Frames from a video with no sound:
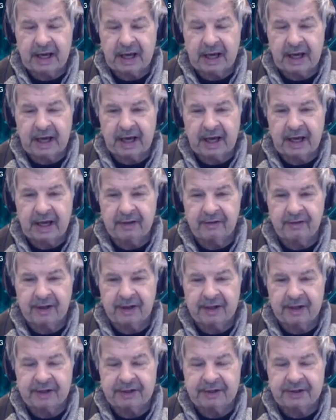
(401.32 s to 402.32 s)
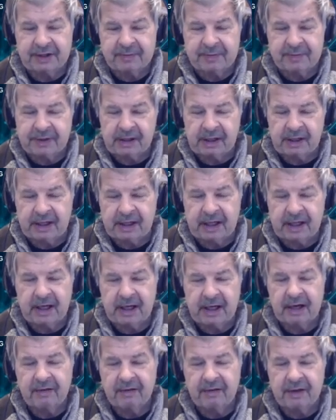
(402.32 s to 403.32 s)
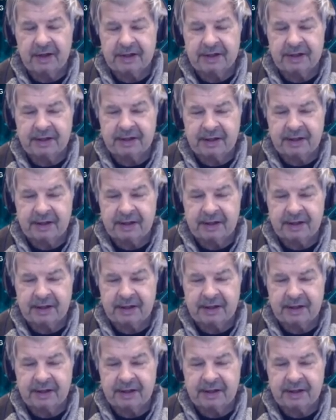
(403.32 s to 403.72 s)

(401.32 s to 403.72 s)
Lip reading: And typically, the